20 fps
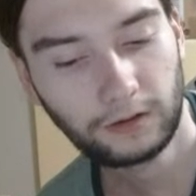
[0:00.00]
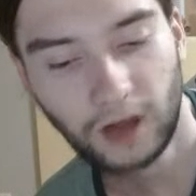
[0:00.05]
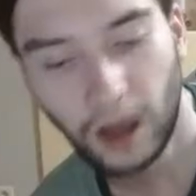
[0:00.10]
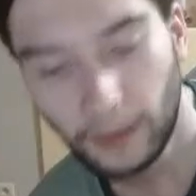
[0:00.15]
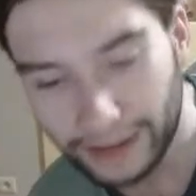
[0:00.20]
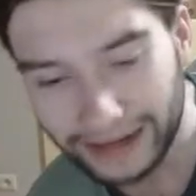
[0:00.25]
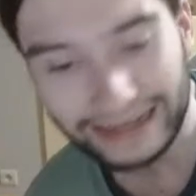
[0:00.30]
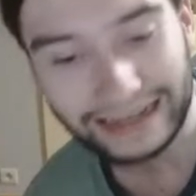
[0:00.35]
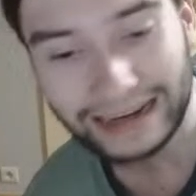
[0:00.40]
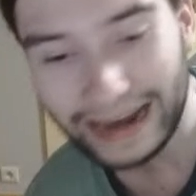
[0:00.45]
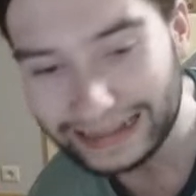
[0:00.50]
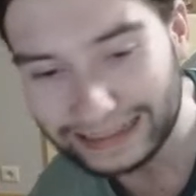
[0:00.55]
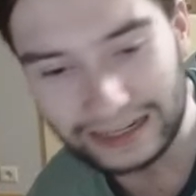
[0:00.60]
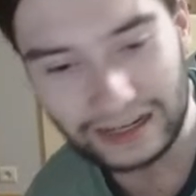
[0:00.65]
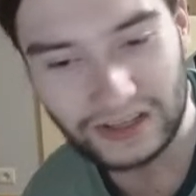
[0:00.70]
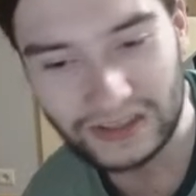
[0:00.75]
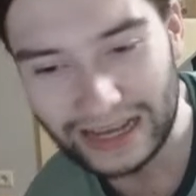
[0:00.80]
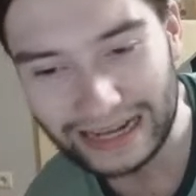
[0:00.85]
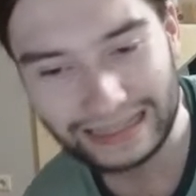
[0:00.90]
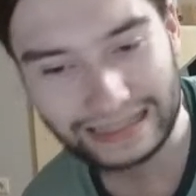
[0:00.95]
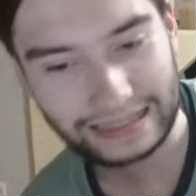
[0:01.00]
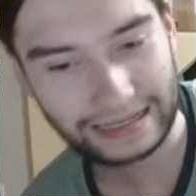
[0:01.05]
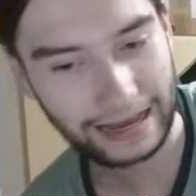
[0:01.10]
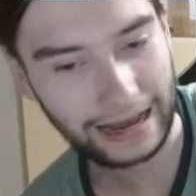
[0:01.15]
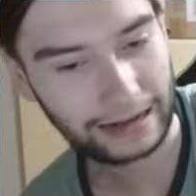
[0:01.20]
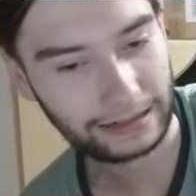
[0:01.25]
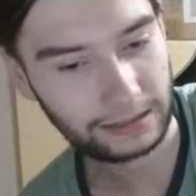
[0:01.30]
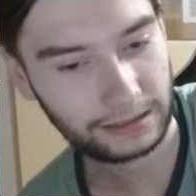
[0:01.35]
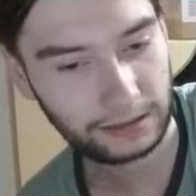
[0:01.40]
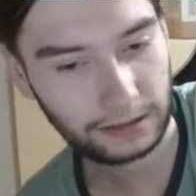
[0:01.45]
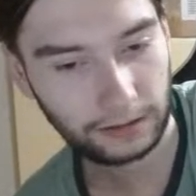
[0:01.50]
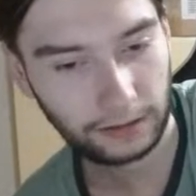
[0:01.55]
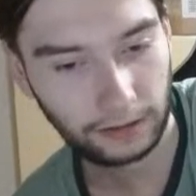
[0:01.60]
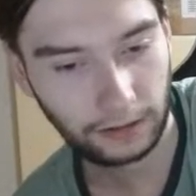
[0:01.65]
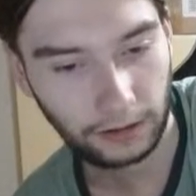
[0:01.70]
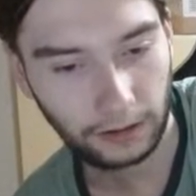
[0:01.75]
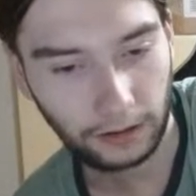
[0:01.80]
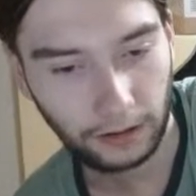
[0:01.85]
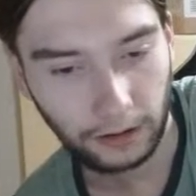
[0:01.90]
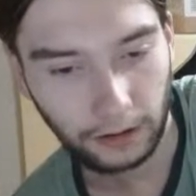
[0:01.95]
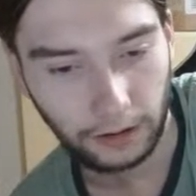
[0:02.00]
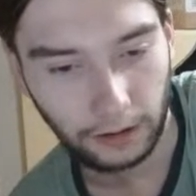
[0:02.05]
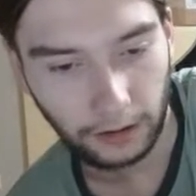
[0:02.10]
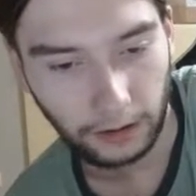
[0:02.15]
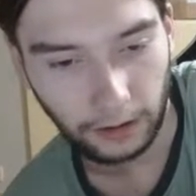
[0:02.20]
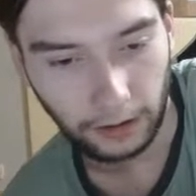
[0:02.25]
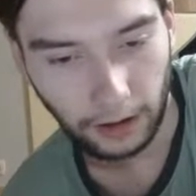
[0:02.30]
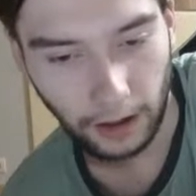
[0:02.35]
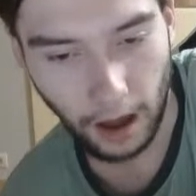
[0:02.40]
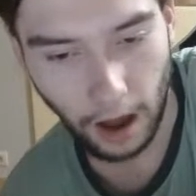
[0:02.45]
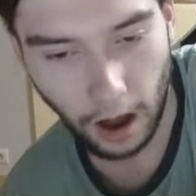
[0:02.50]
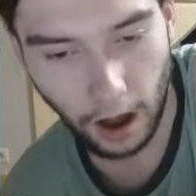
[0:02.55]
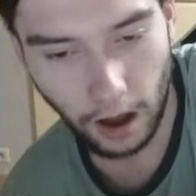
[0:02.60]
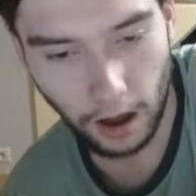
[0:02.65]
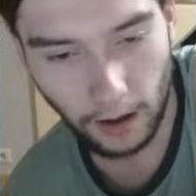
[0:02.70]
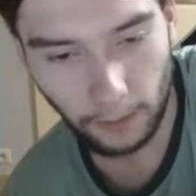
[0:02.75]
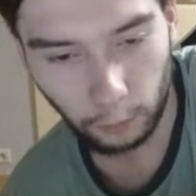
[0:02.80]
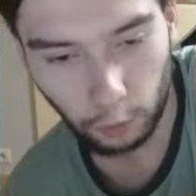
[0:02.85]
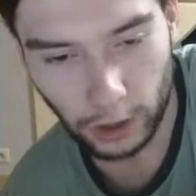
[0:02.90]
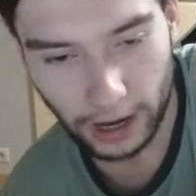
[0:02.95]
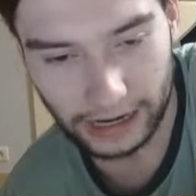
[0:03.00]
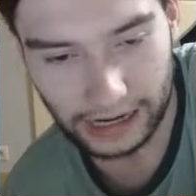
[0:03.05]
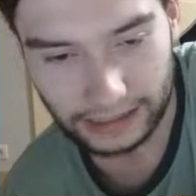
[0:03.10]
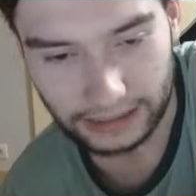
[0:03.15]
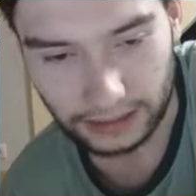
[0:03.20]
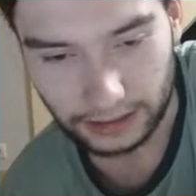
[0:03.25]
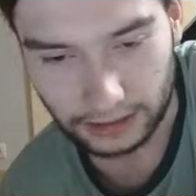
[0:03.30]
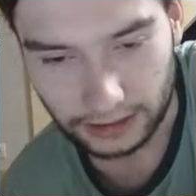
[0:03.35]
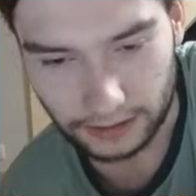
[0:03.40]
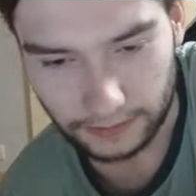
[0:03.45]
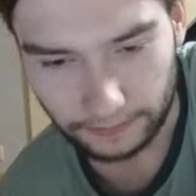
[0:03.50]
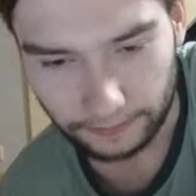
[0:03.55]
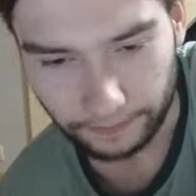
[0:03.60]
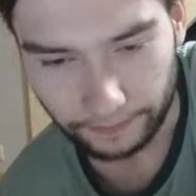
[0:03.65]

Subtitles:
I mean, he literally said that. Where is it?